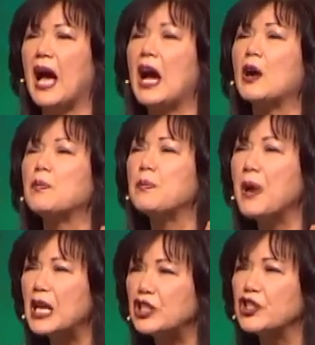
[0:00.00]
how
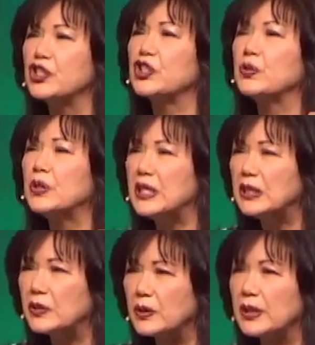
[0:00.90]
much you
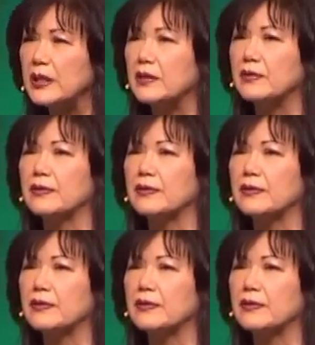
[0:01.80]
need to live.